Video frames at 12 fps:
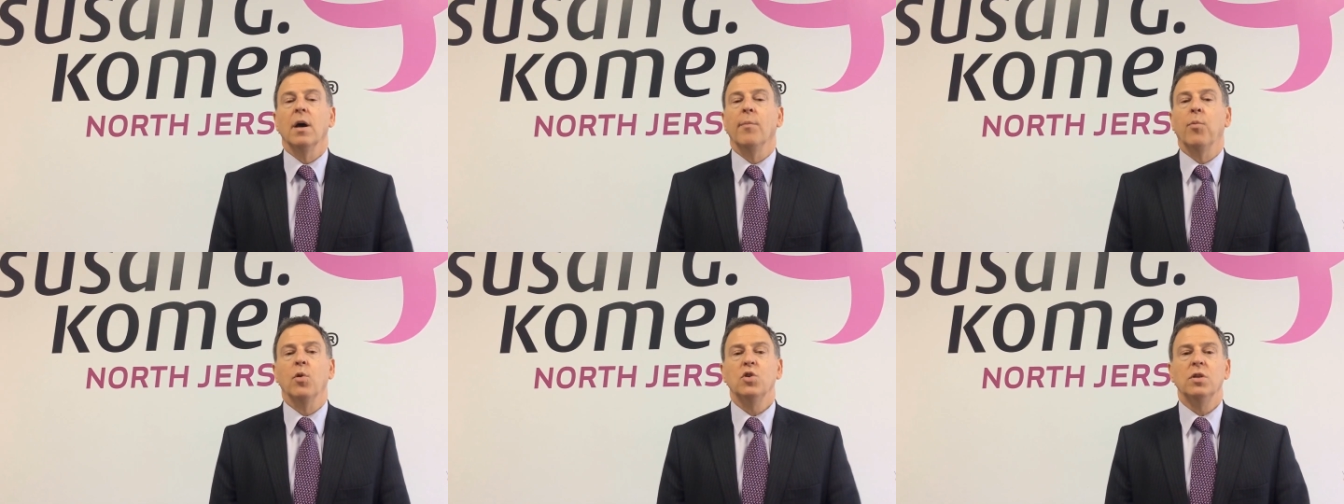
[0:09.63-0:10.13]

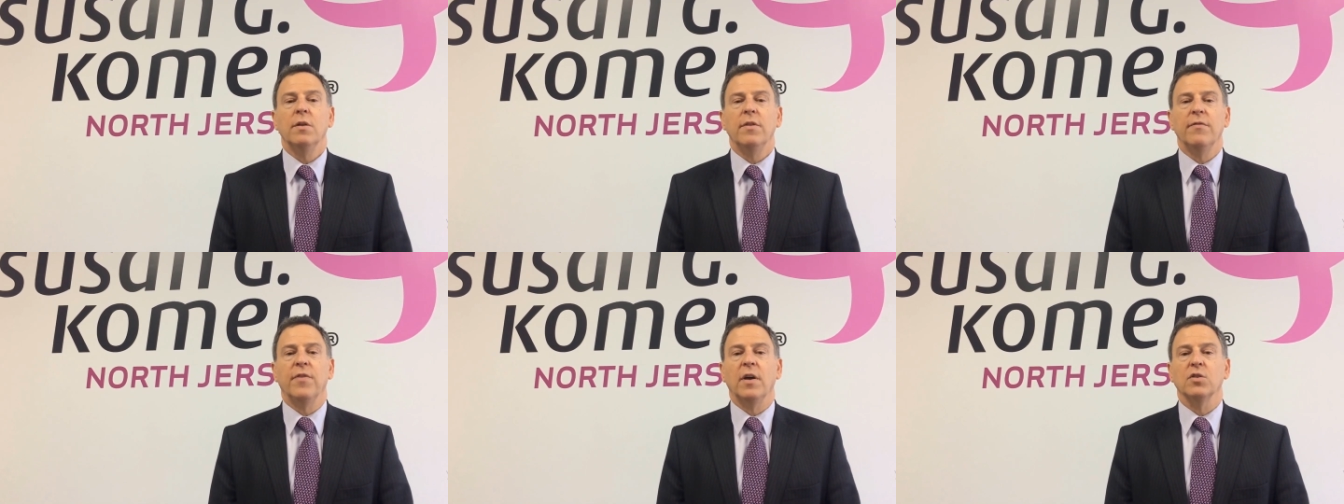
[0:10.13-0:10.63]
A portion
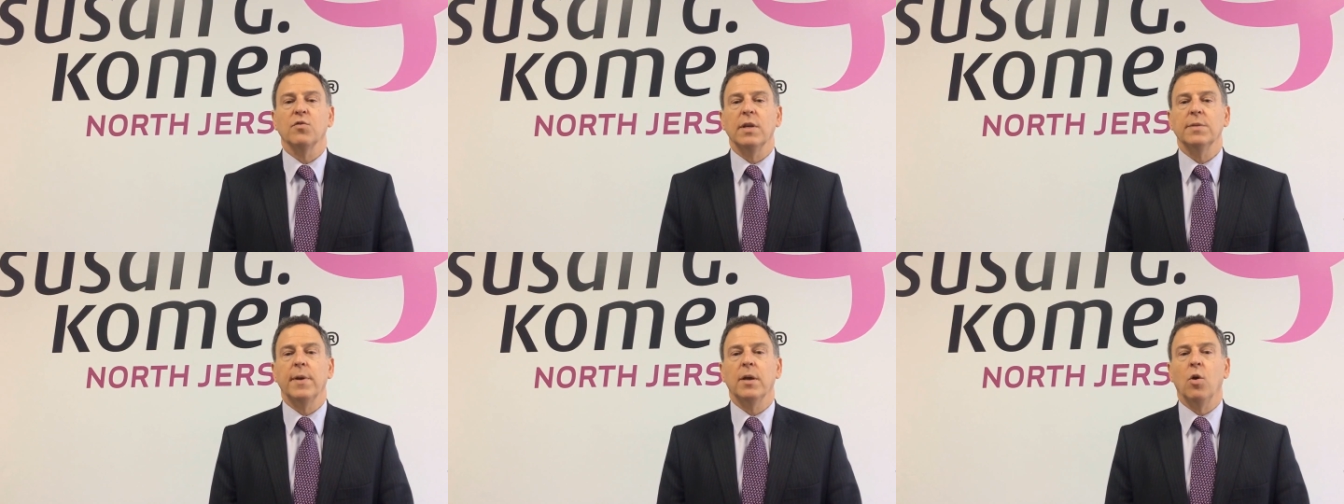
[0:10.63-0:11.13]
of the funds
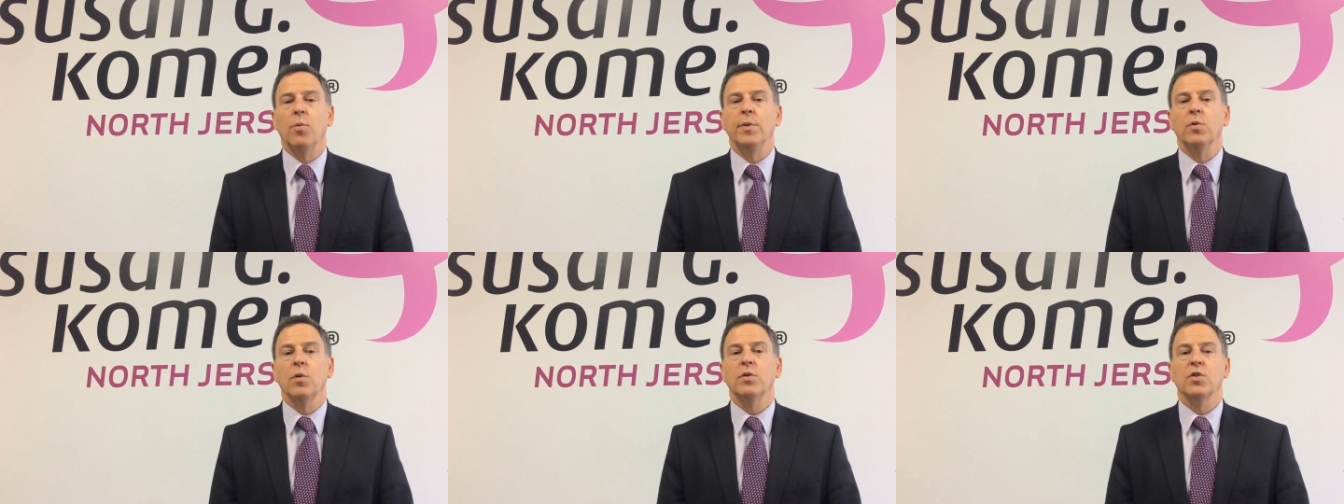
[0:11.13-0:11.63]
raised by
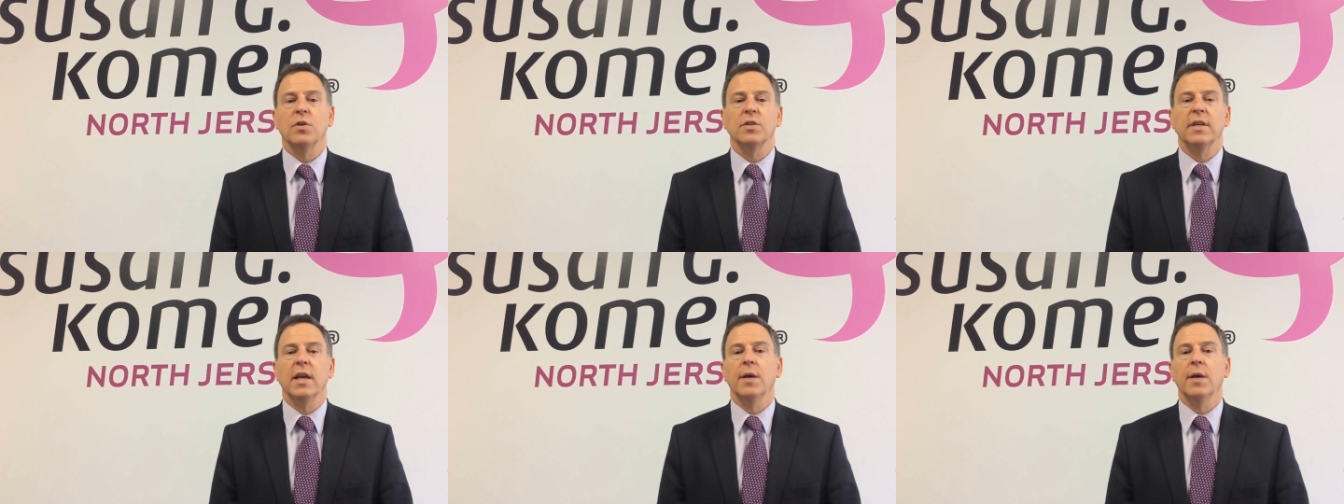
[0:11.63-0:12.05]
Komen North Jersey